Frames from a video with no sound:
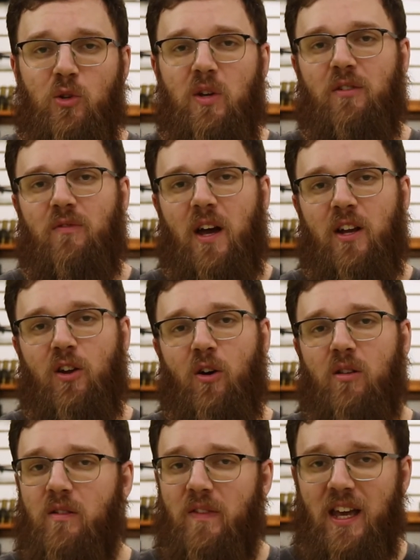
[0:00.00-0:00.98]
you can find
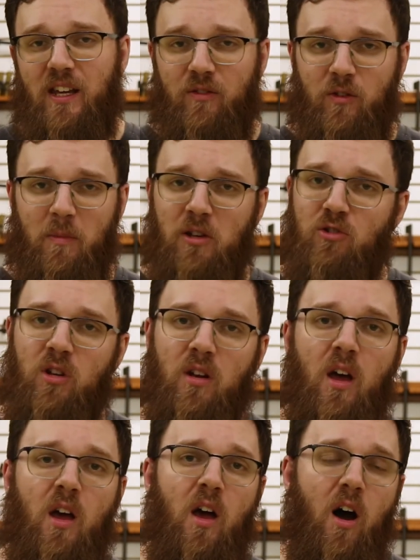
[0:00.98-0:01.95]
all of that
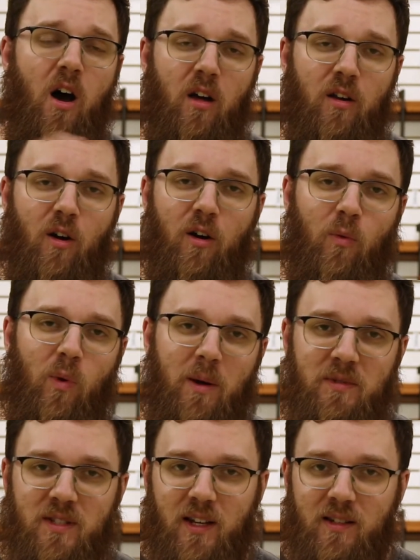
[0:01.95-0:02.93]
information on our
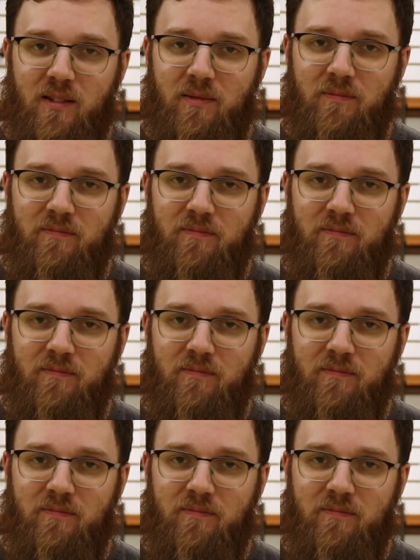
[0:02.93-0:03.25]
website.